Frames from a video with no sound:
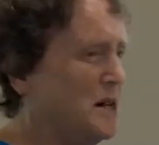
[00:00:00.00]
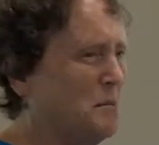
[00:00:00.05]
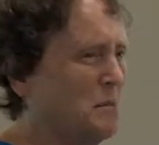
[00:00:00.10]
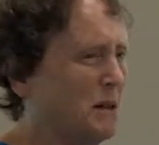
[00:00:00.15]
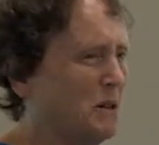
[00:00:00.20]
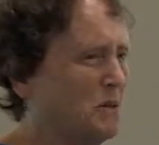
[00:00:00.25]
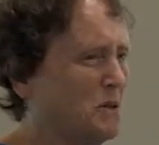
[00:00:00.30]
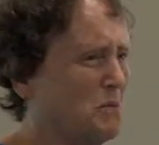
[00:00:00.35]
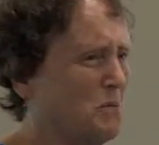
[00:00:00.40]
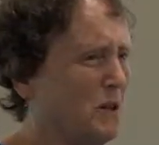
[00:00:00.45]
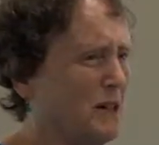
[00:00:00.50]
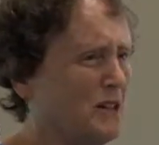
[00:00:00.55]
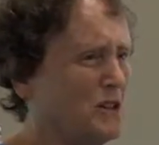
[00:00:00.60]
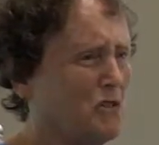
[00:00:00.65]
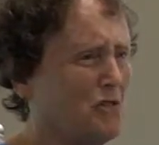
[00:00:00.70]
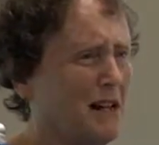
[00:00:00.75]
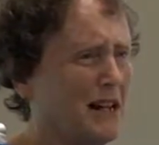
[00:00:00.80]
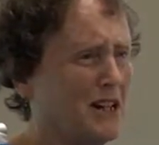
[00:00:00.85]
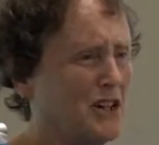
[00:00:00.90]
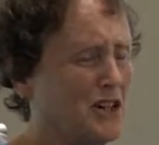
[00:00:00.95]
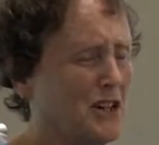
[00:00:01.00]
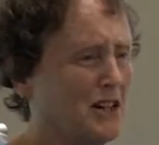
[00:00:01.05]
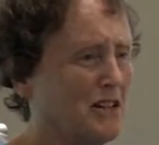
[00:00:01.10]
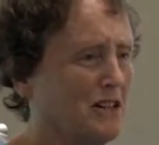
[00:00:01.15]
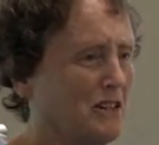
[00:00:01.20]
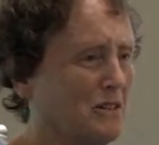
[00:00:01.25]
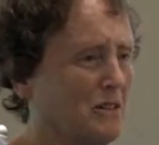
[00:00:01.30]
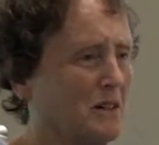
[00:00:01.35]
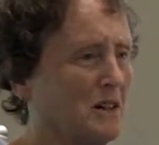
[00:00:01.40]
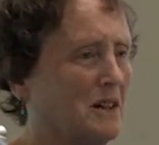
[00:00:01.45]
But it was quite tragic
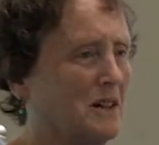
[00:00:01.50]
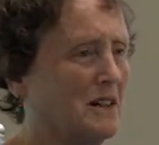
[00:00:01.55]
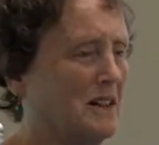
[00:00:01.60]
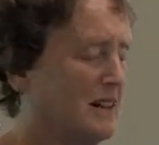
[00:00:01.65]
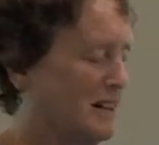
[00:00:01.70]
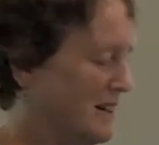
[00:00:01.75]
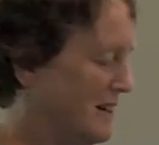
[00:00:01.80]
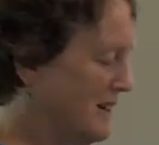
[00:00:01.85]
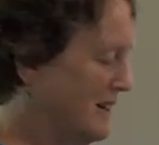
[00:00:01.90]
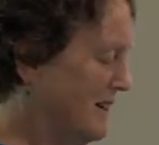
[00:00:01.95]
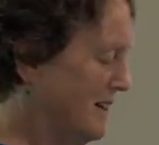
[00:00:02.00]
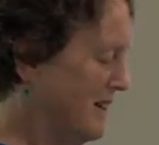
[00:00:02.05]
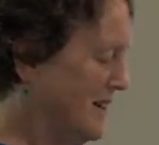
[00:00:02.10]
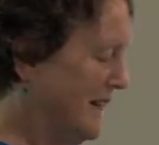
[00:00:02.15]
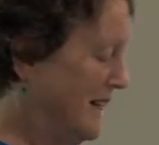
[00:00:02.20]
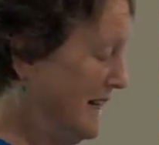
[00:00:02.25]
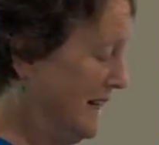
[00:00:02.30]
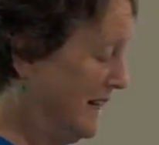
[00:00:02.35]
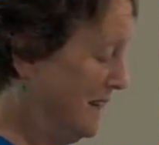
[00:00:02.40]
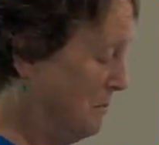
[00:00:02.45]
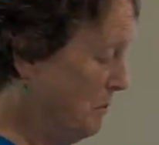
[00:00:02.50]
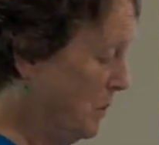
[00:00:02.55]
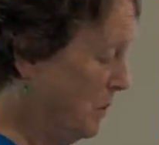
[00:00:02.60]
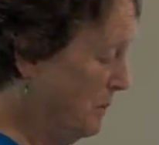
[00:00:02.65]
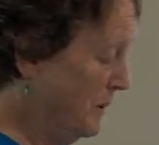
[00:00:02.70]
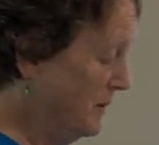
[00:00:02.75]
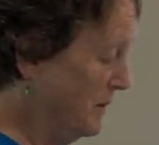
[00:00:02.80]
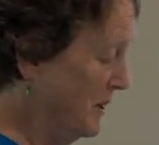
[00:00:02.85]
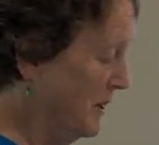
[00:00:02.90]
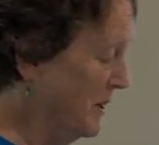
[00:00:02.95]
to, to see it at the moment.